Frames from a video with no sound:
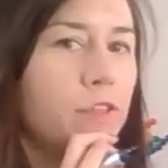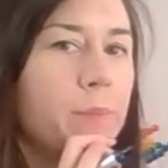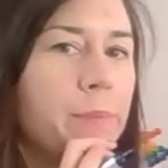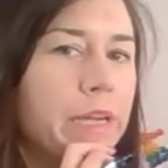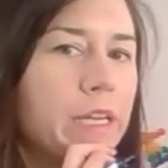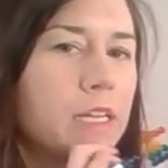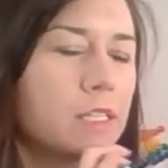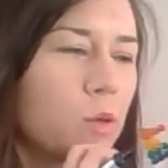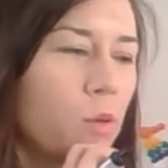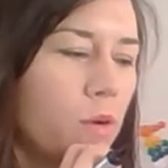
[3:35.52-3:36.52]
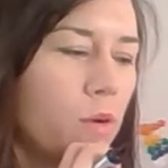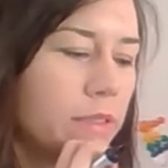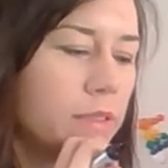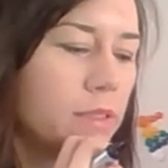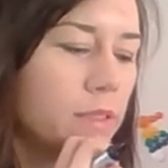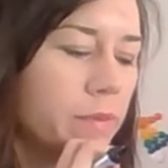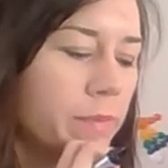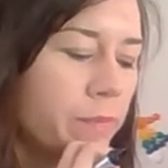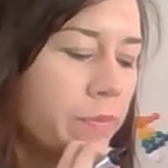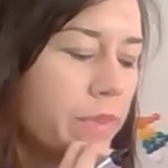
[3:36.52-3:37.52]
the biggest coins
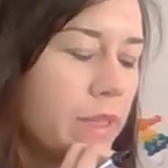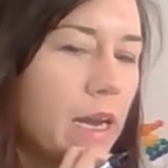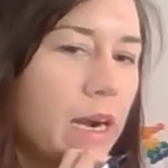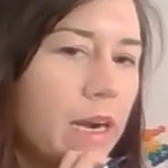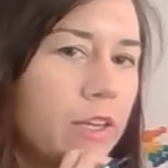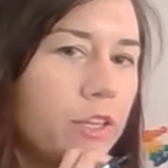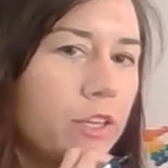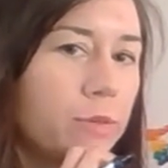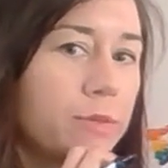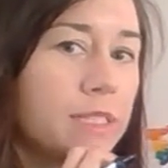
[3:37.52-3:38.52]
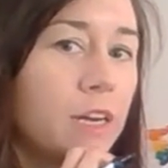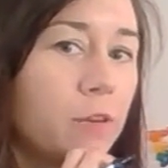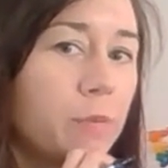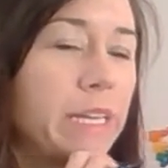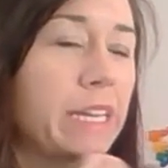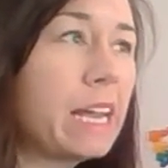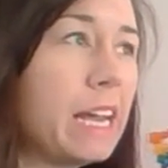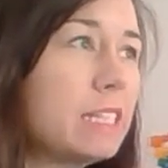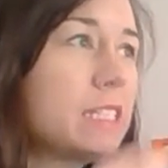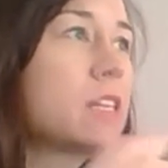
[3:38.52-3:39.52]
that I could use to help me
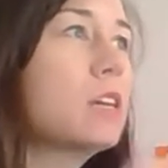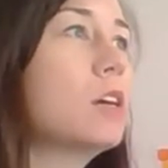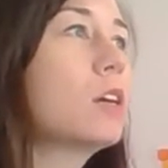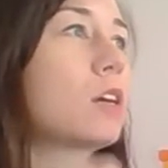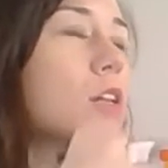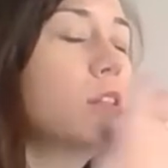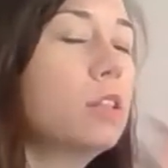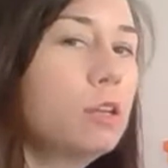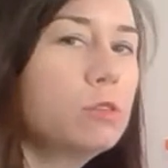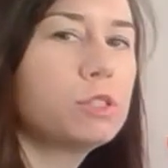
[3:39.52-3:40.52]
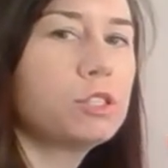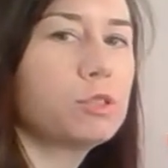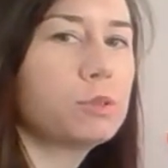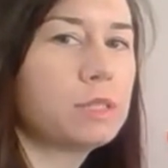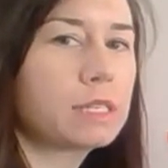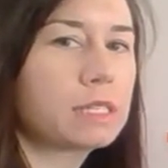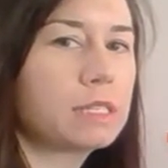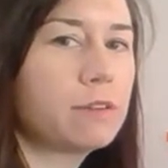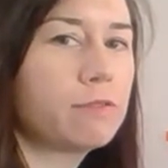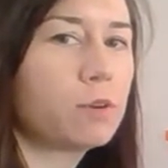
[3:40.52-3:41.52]
get close to
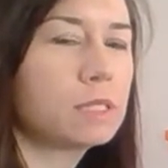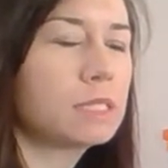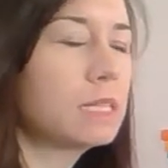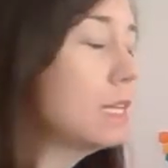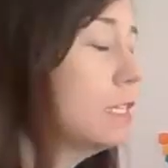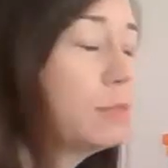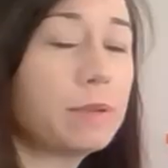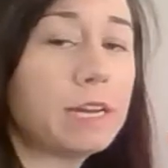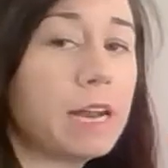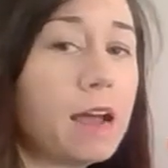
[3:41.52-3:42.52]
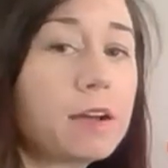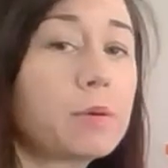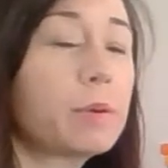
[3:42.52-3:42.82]
64 cents, but not